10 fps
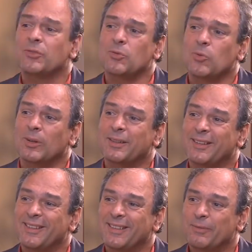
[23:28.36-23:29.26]
the world
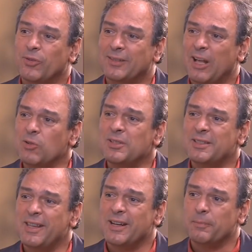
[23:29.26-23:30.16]
for thousands
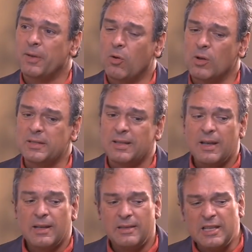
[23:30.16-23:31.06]
of years, because
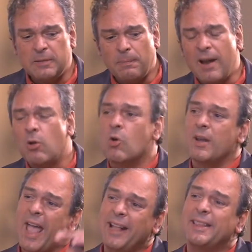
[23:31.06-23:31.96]
this part
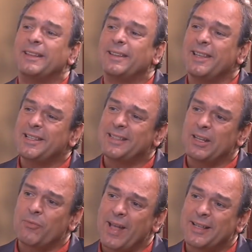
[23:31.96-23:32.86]
connected East
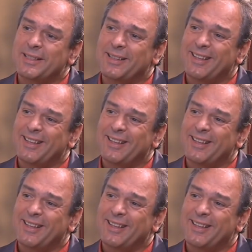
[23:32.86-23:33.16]
and West.